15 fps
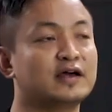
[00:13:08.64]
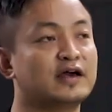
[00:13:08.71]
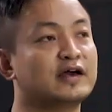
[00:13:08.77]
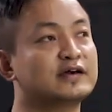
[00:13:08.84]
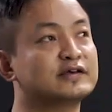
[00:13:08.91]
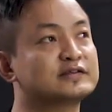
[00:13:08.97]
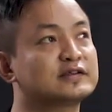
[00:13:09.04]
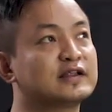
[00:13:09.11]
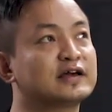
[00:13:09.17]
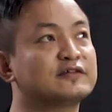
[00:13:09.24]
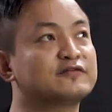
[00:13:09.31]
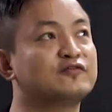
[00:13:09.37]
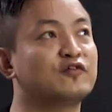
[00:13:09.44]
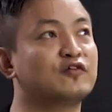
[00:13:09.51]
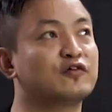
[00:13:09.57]
And
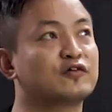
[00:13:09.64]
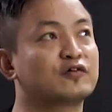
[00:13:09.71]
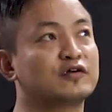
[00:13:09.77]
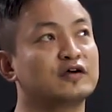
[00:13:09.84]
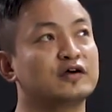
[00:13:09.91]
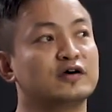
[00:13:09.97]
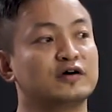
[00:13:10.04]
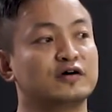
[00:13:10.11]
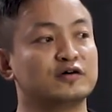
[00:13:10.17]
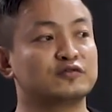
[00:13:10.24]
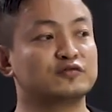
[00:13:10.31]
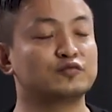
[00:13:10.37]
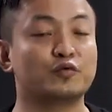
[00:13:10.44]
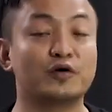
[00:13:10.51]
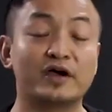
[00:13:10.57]
like for
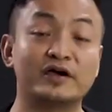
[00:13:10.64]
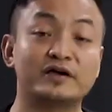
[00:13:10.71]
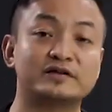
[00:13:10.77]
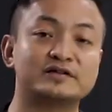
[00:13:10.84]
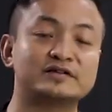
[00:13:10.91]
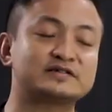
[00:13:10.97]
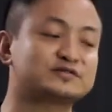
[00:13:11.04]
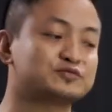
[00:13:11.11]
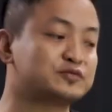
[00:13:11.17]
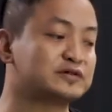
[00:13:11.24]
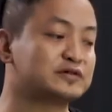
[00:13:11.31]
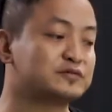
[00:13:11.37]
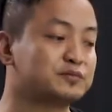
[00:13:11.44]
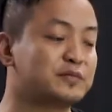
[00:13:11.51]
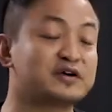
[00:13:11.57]
the weight, it is
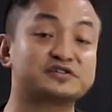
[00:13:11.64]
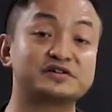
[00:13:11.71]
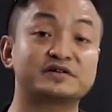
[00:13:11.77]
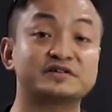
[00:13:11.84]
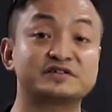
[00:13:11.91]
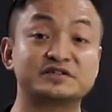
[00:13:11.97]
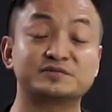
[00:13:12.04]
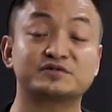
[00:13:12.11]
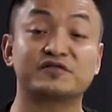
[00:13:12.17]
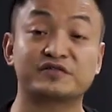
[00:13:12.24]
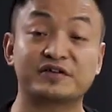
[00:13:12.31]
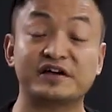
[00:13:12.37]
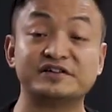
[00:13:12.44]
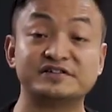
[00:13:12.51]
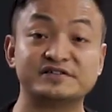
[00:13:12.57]
we measured in terms of
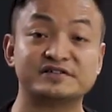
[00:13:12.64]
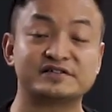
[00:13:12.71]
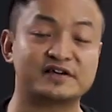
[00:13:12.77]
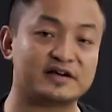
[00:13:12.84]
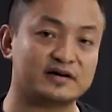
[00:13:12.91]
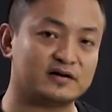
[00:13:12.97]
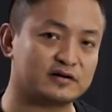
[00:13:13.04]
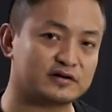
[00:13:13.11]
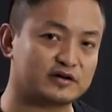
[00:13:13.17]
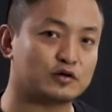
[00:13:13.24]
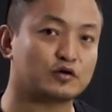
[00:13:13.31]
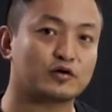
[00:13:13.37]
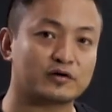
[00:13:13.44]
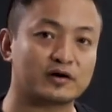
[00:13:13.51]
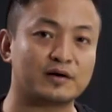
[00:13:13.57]

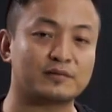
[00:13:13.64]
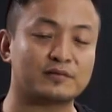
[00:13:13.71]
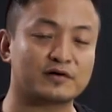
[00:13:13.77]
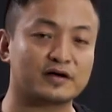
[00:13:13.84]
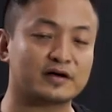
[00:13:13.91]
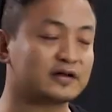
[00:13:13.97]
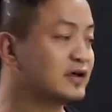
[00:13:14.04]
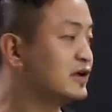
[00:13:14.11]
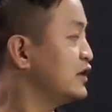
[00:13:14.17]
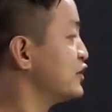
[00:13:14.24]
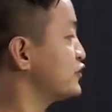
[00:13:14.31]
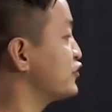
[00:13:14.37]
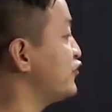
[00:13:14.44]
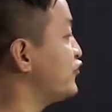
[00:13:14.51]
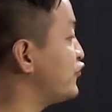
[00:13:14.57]
kilogram, right?
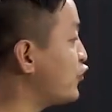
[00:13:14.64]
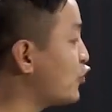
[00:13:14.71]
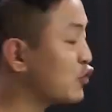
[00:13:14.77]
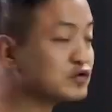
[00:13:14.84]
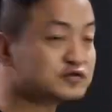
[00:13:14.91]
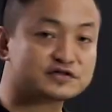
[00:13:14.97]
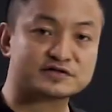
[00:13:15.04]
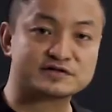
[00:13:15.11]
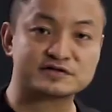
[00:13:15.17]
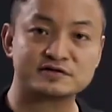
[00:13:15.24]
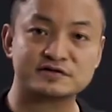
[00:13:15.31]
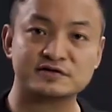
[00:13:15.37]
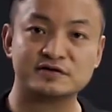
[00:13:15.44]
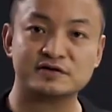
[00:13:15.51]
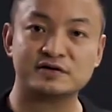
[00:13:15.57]
So force,
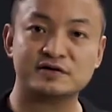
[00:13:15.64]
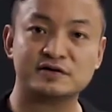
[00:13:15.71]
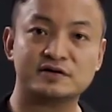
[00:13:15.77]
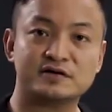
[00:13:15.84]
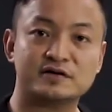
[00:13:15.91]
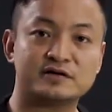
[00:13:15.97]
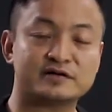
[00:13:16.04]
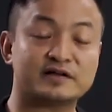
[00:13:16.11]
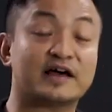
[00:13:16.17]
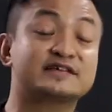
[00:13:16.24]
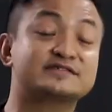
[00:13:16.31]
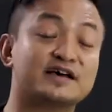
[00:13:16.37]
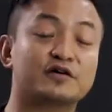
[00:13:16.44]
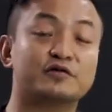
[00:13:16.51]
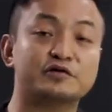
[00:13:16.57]
the
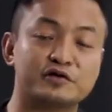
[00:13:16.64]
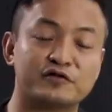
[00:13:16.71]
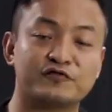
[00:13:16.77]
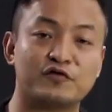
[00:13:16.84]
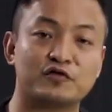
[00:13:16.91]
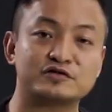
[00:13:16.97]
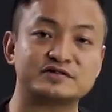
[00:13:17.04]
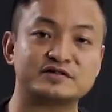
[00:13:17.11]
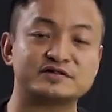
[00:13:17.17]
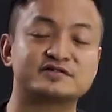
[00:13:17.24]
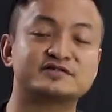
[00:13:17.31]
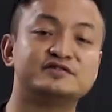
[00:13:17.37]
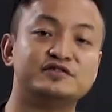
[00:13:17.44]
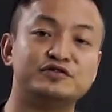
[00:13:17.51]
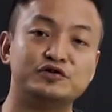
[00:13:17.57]
SI unit of force is
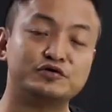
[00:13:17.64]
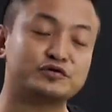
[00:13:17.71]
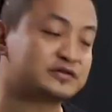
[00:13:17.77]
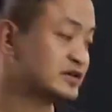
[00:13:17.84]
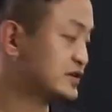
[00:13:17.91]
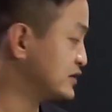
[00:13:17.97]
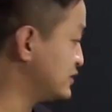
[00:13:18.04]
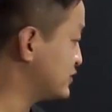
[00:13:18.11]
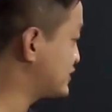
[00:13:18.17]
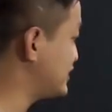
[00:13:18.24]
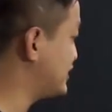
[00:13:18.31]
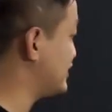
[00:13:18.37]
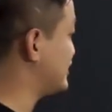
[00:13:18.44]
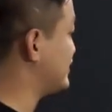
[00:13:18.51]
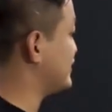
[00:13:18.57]
Newton,
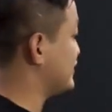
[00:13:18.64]
okay?